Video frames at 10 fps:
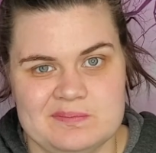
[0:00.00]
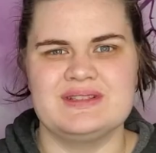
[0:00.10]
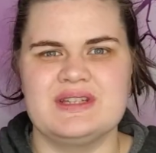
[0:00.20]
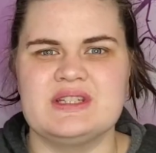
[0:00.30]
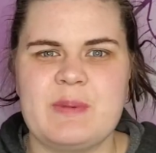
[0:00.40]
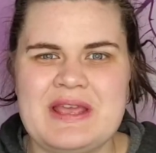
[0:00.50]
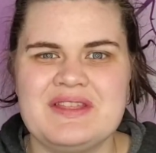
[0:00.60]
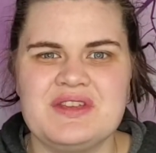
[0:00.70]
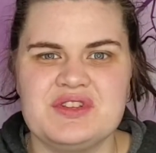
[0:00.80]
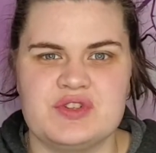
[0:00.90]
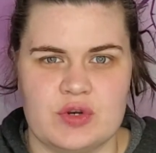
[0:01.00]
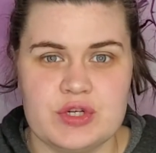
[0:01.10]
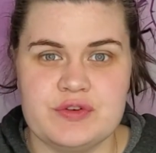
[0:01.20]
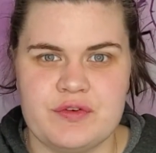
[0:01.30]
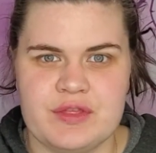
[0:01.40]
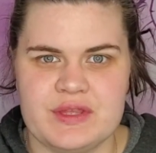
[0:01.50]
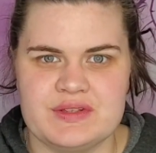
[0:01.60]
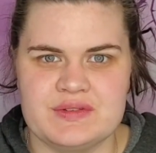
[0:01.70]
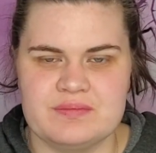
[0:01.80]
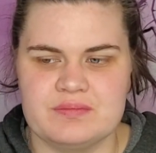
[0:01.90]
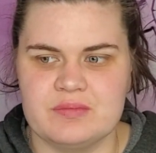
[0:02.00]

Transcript: Despite the search for this